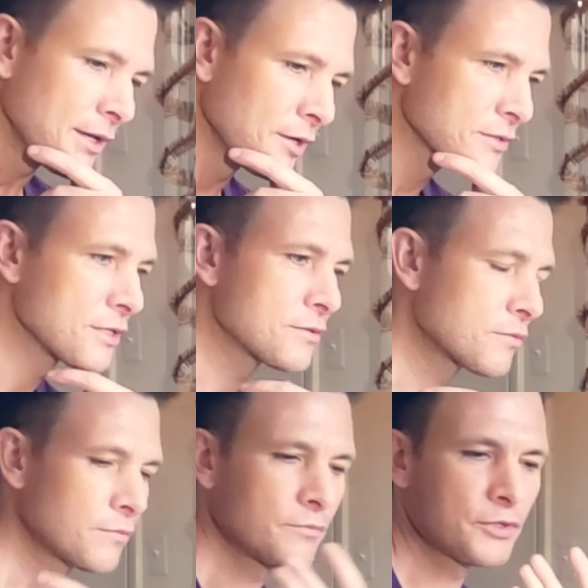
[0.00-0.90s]
you know, since
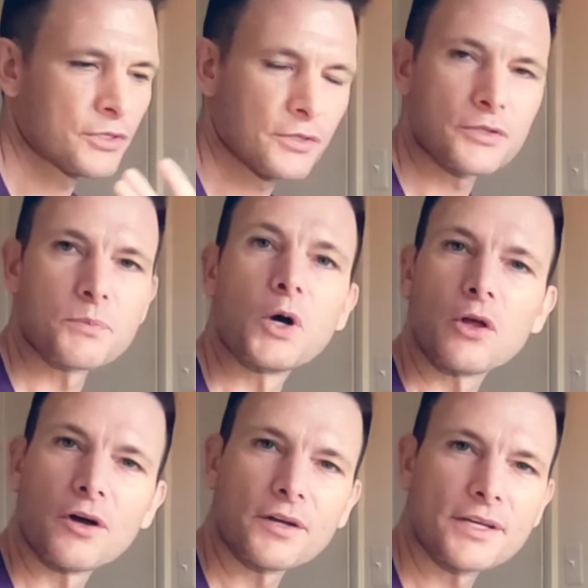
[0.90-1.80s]
just a
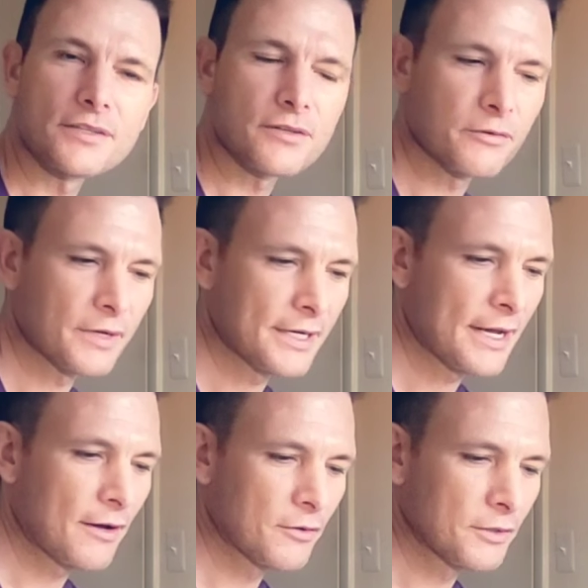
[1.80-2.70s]
small audience right
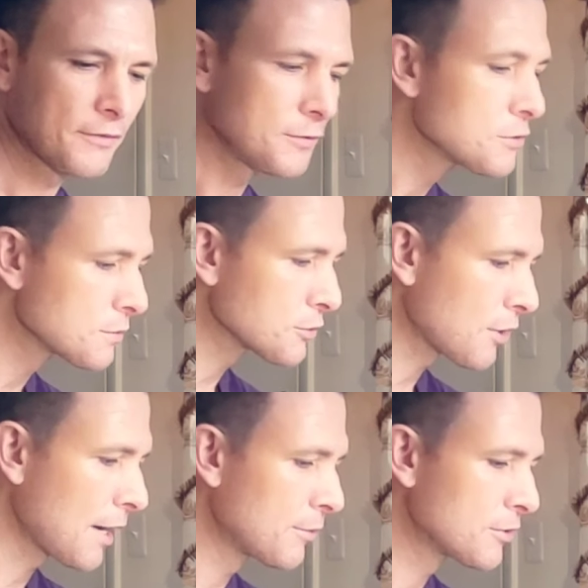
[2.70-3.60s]
now, only a few
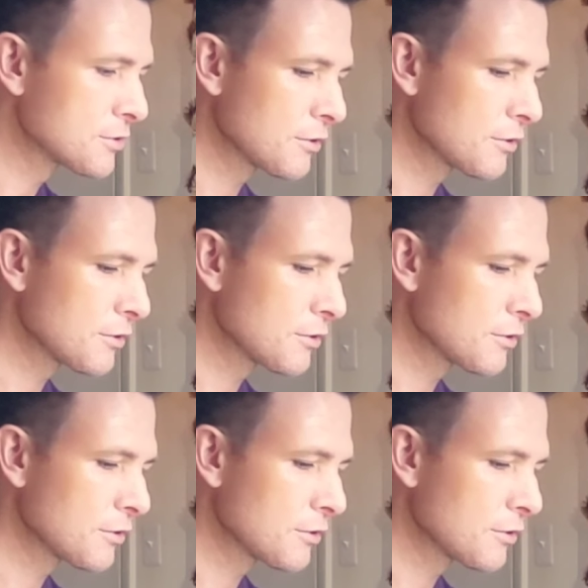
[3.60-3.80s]
subscribers,